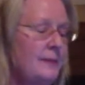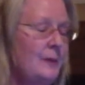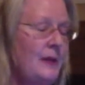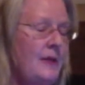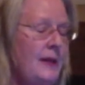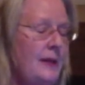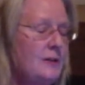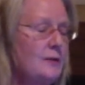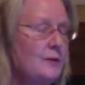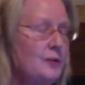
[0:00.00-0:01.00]
one
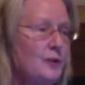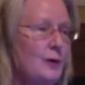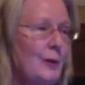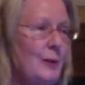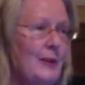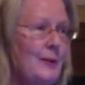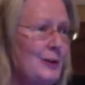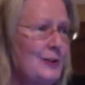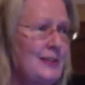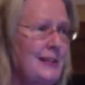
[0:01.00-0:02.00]
thing's for sure with
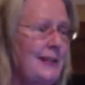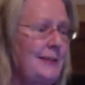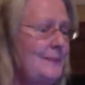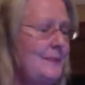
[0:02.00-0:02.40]
nursing,